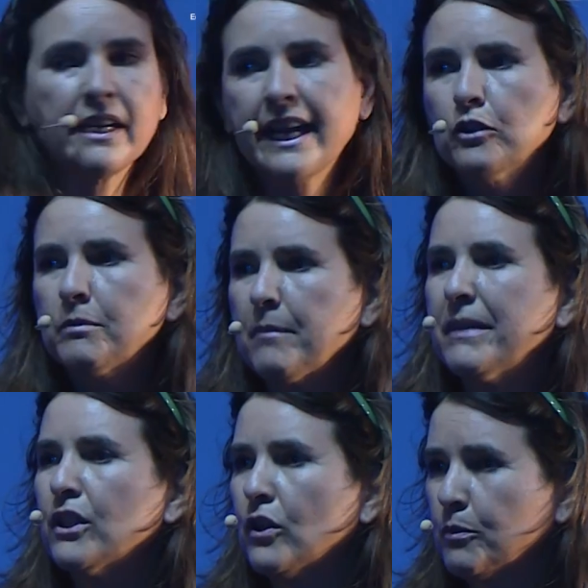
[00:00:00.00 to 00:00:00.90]
held by
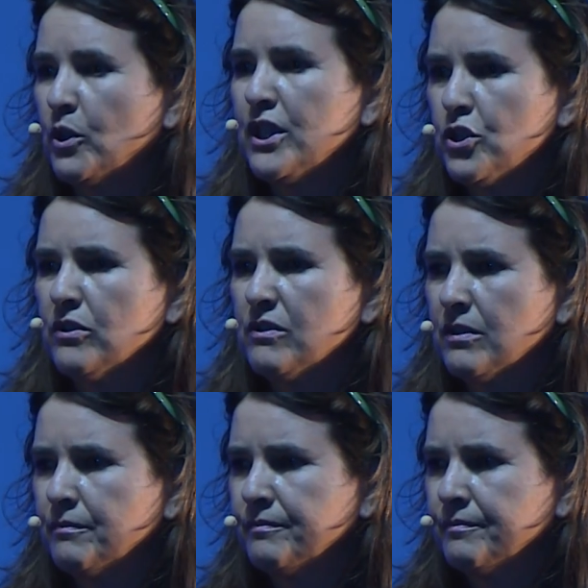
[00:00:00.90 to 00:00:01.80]
big corporations.
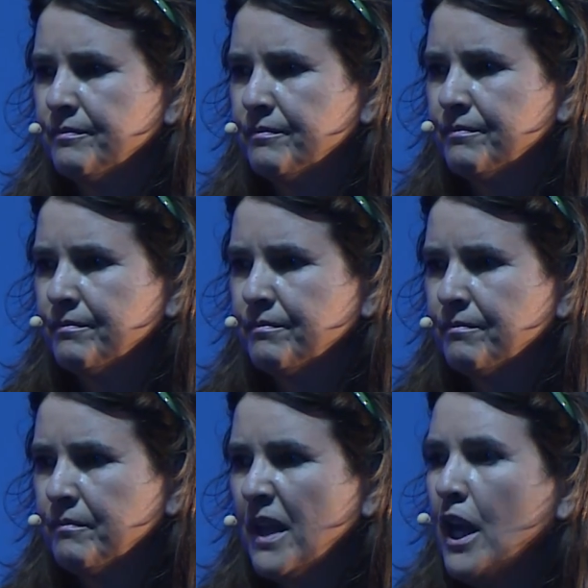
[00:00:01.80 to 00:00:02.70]

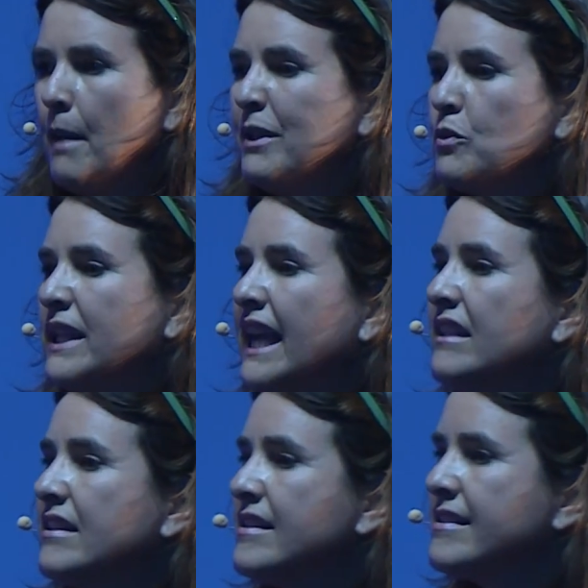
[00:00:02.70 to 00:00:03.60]
Between
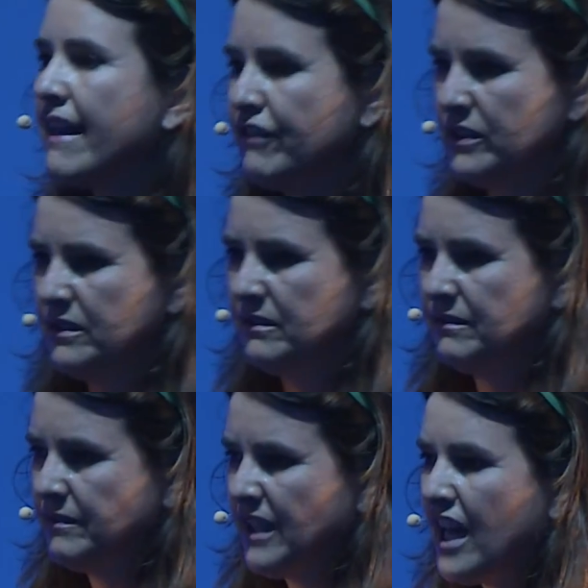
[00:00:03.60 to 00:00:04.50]
87
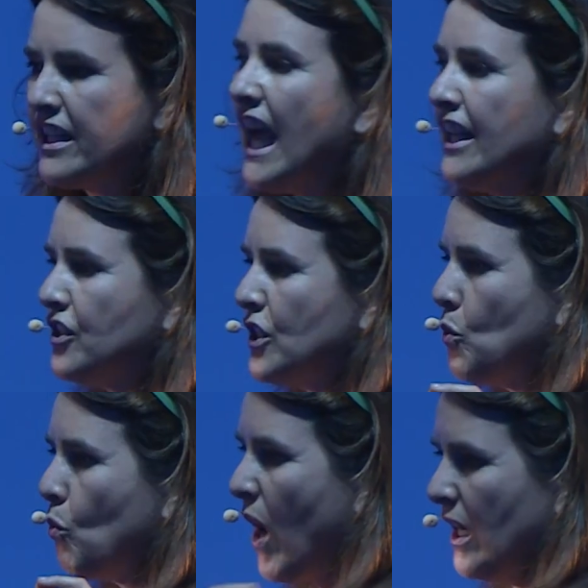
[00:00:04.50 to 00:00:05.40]
and
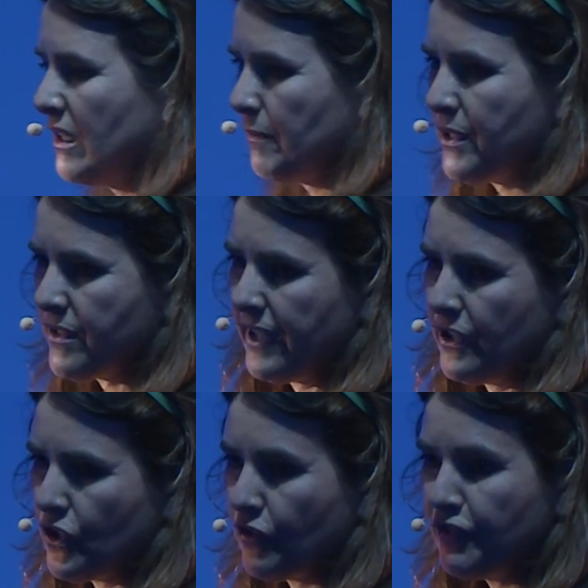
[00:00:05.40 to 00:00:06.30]

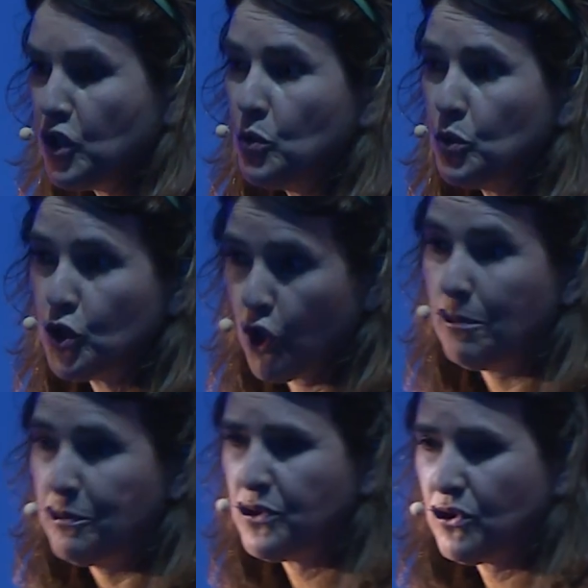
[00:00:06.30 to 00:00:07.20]
91% of new
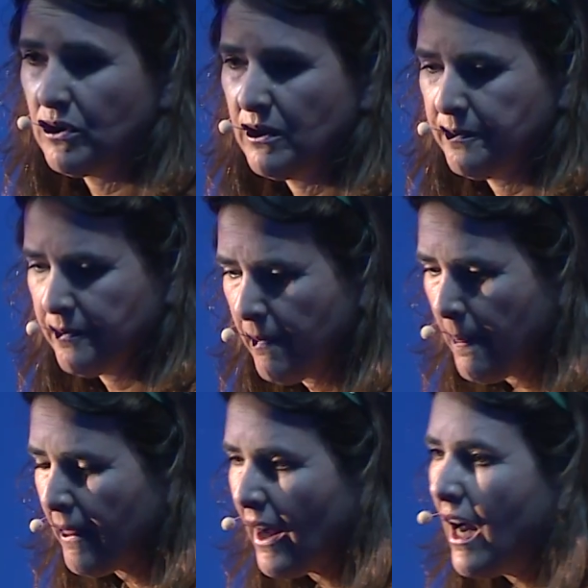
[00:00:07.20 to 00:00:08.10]
jobs
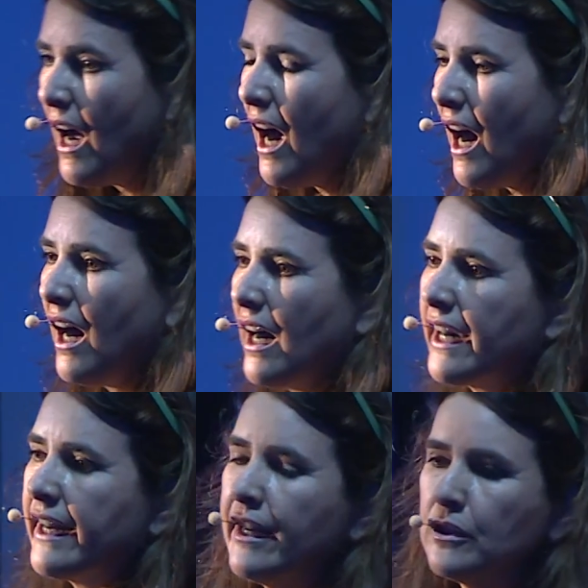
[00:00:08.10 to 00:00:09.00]
are
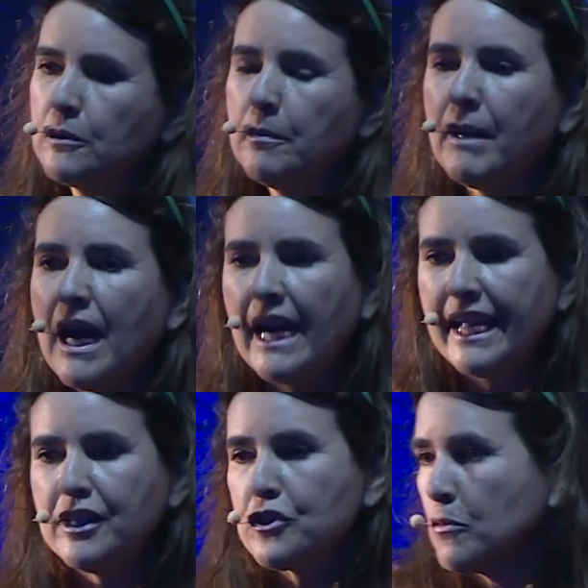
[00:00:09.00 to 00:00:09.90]
held
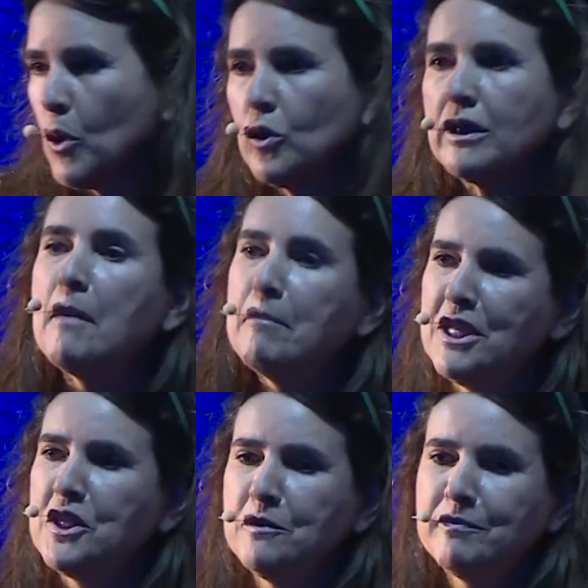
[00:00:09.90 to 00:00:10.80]
by small and
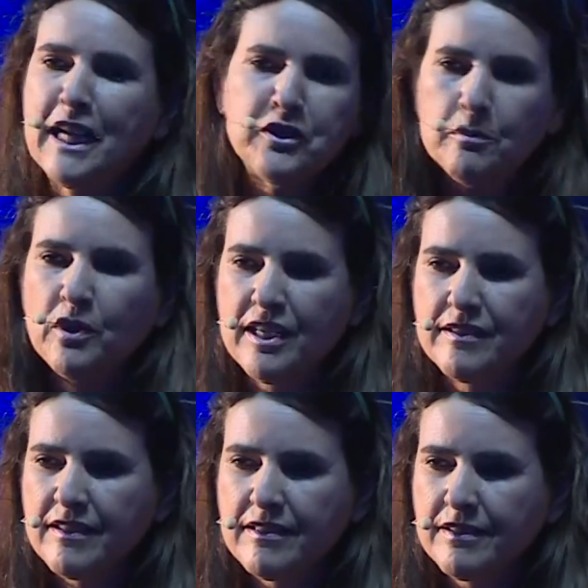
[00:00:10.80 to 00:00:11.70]
medium
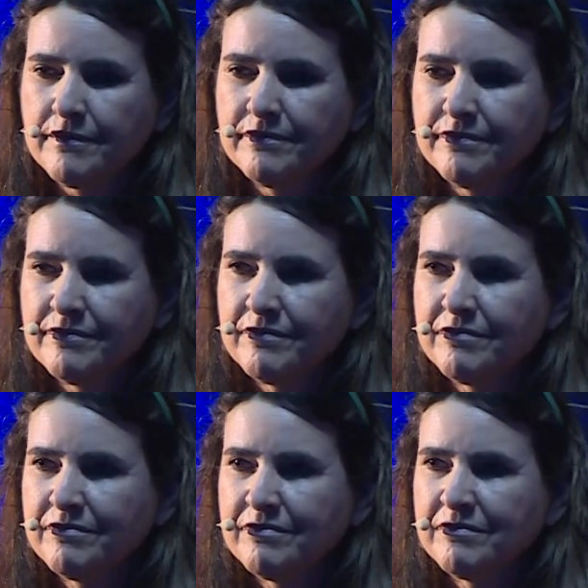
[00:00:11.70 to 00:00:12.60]
enterprises.
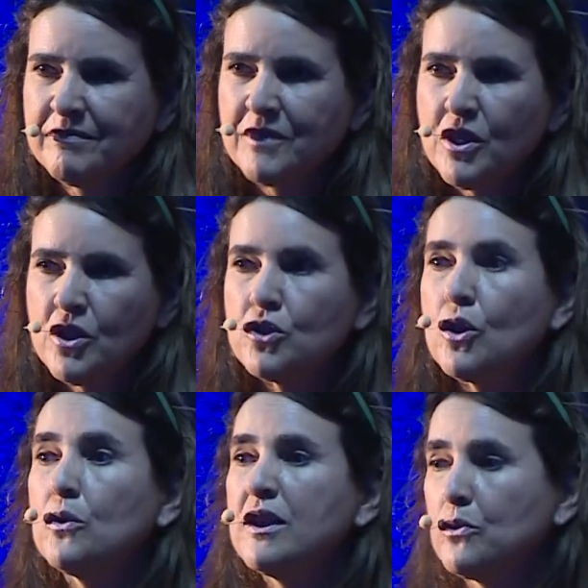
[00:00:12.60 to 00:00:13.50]

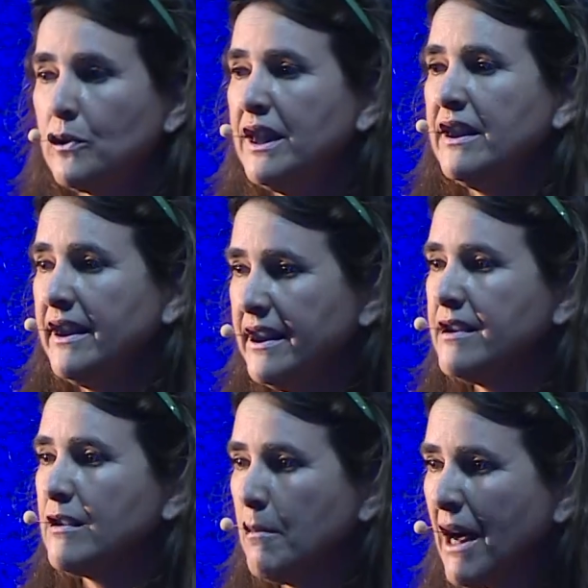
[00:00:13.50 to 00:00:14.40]
So this really
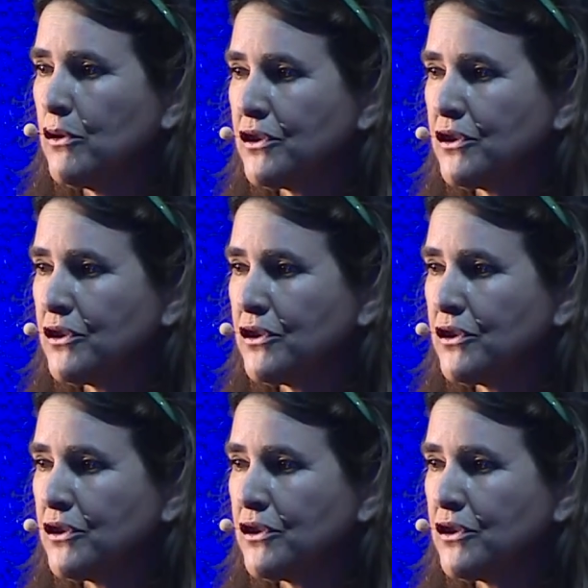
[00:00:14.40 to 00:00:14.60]
is about